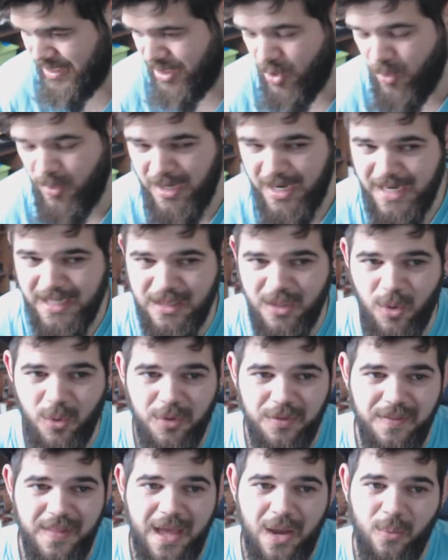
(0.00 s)
going any lower
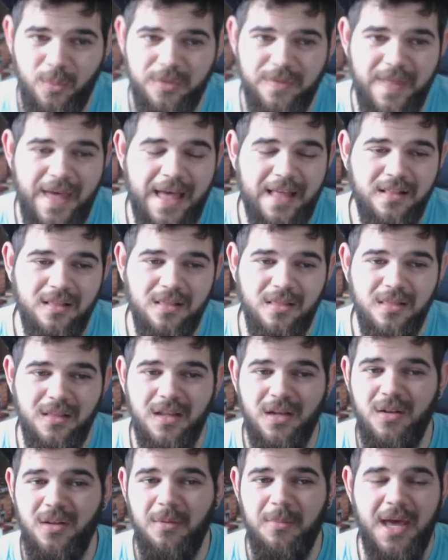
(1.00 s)
than that with that
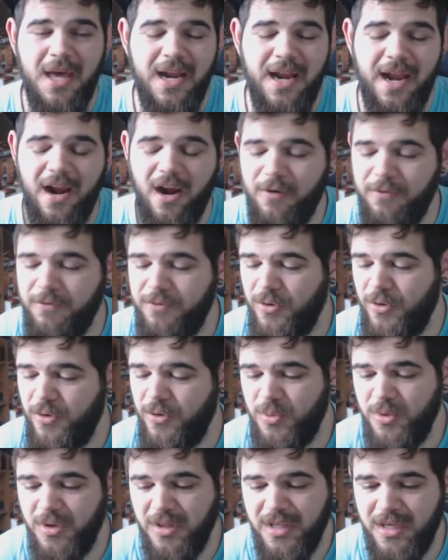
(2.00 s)
little amount of airflow,
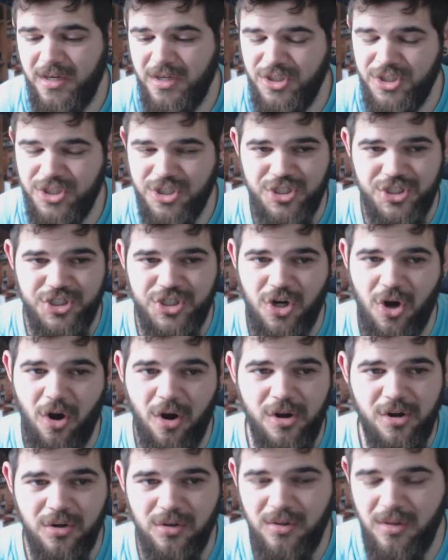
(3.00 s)
you're really going to just
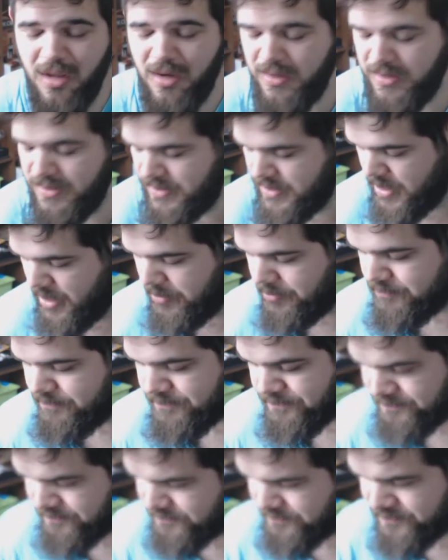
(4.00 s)
char your lungs up.
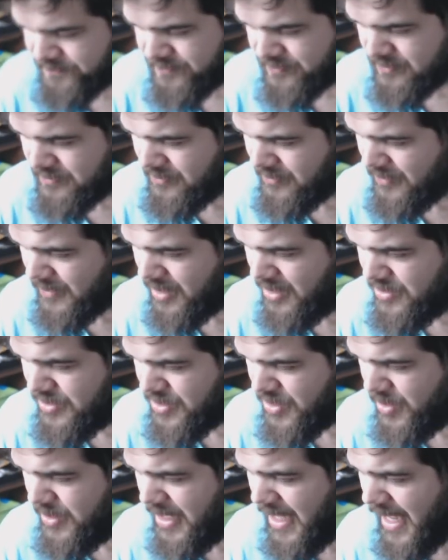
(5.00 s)

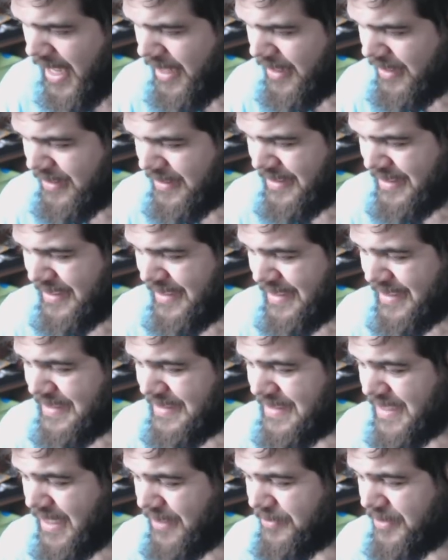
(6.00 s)
So yeah,
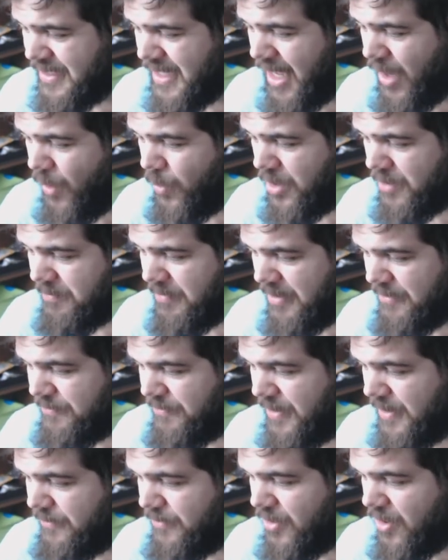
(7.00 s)
definitely not one of my
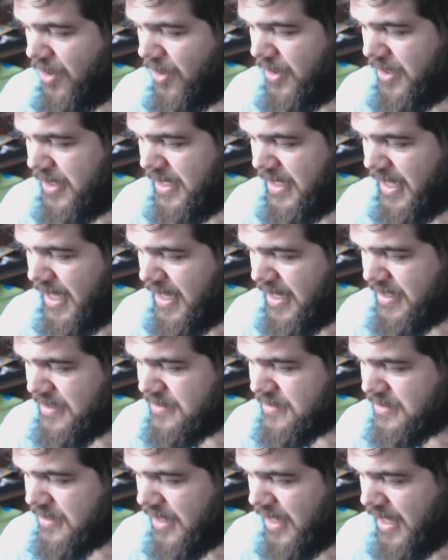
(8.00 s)
favorite
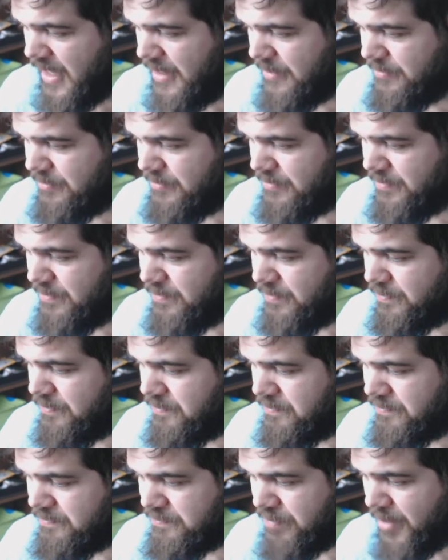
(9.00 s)
RDAs. I'm
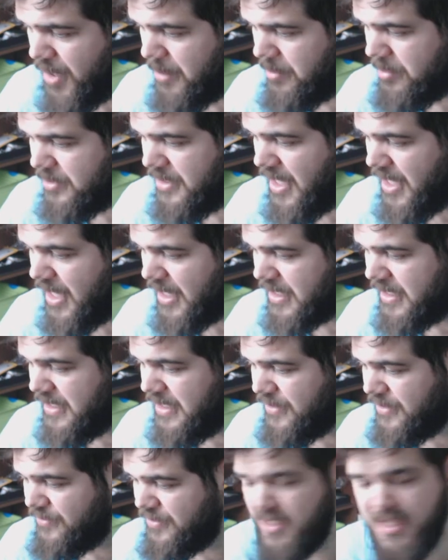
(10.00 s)
probably not going to
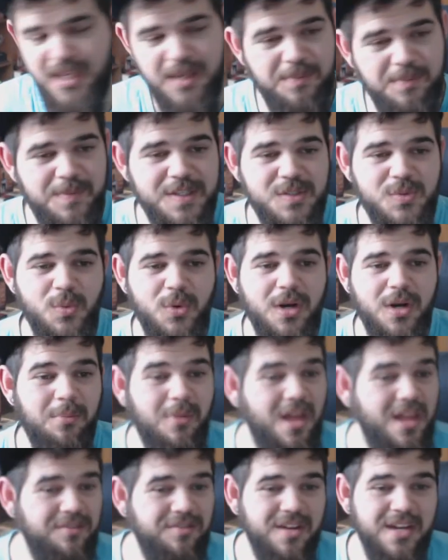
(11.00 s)
even keep this one. I'm
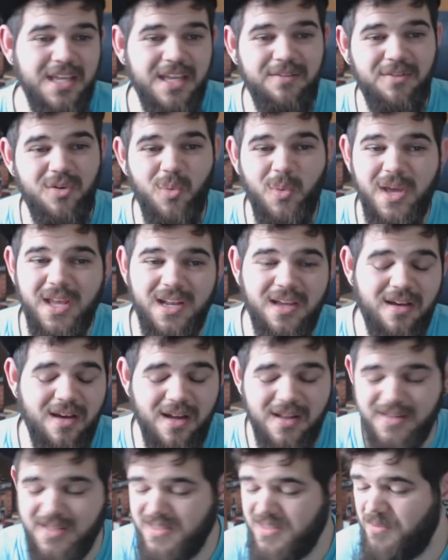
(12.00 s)
not even going to give it away in a
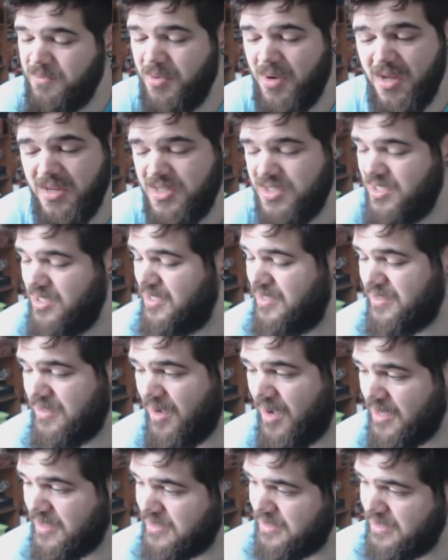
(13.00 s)
contest. I'm probably just going to
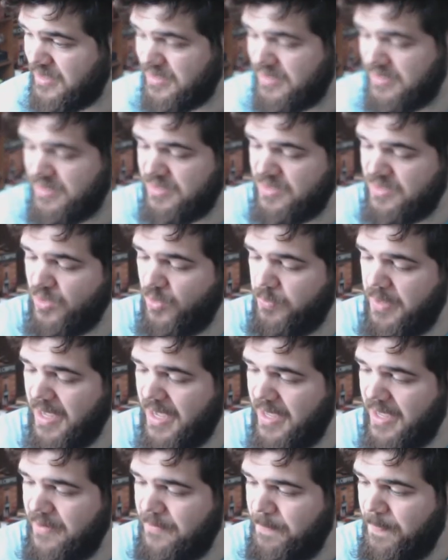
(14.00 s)
toss it because it's so
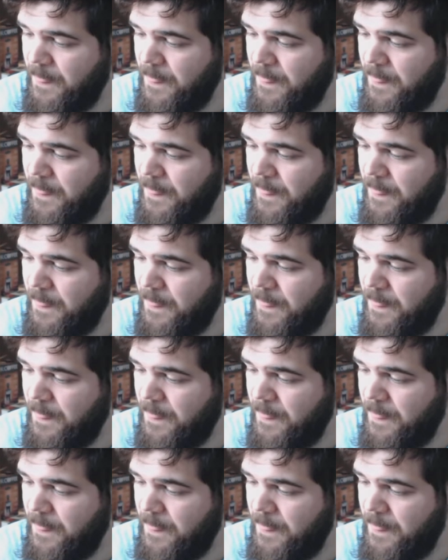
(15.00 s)
bad.